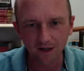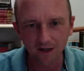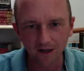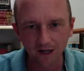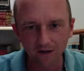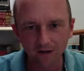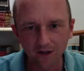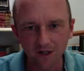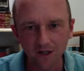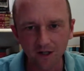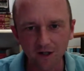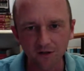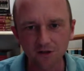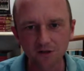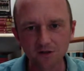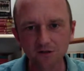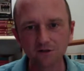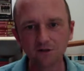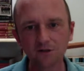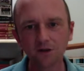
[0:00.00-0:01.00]
Harry
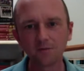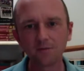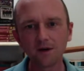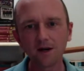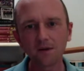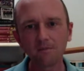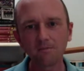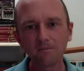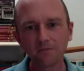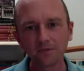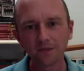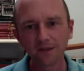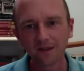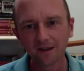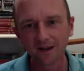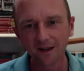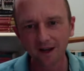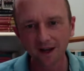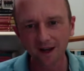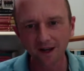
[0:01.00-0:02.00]
Carson, your mum,
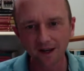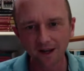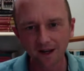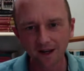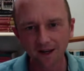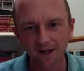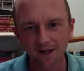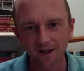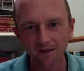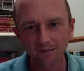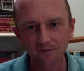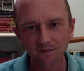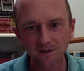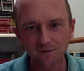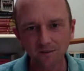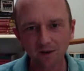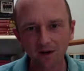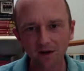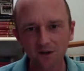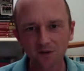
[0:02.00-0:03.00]
Miss
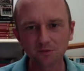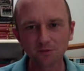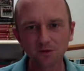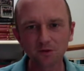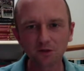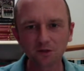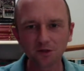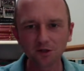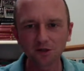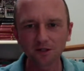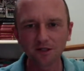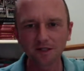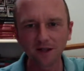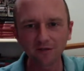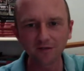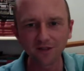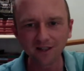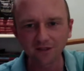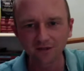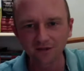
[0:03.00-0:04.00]
Passmore, your
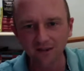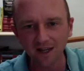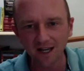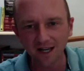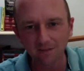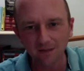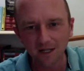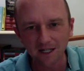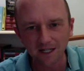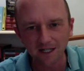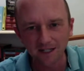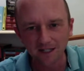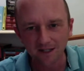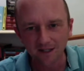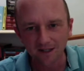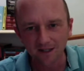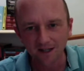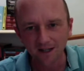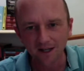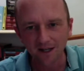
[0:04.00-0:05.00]
lovely family,
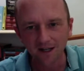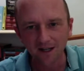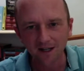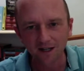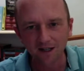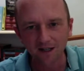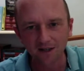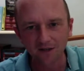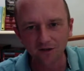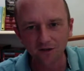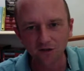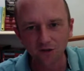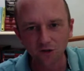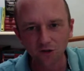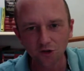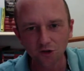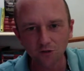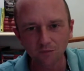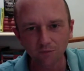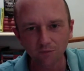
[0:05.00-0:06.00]
your
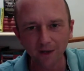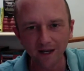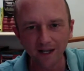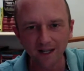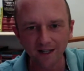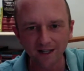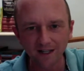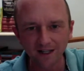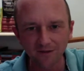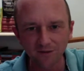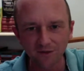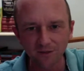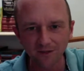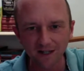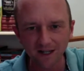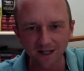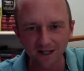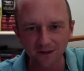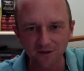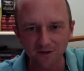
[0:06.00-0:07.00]
dog Bailey from
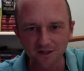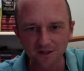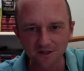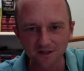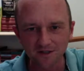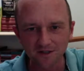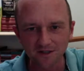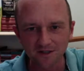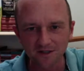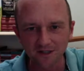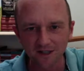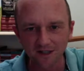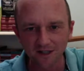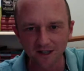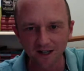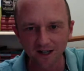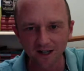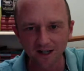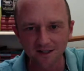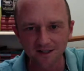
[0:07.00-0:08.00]
the Houghtons,
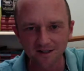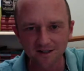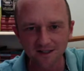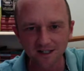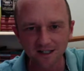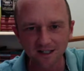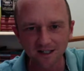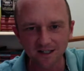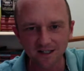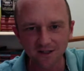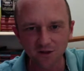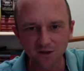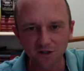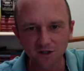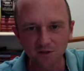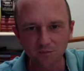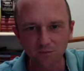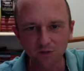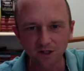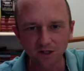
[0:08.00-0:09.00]
Ziggy, your
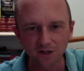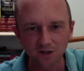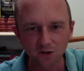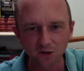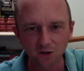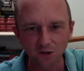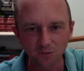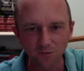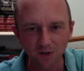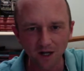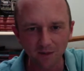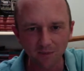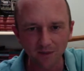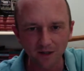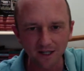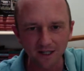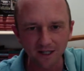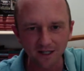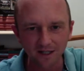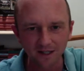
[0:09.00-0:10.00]
Springador
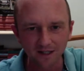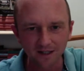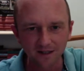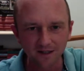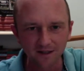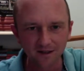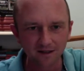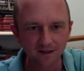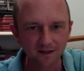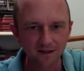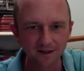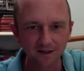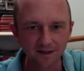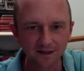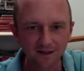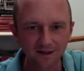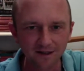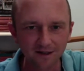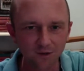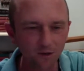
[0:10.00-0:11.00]
puppy.
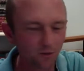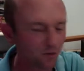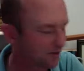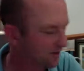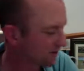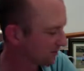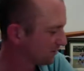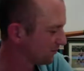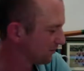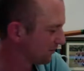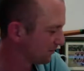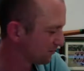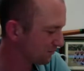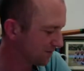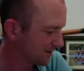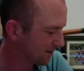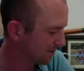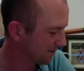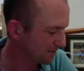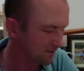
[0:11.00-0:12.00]
Well, we're going to have to
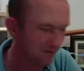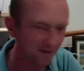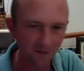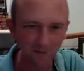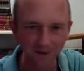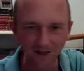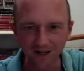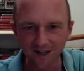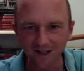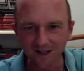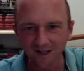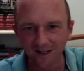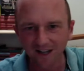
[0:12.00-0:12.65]
bring him up in a minute.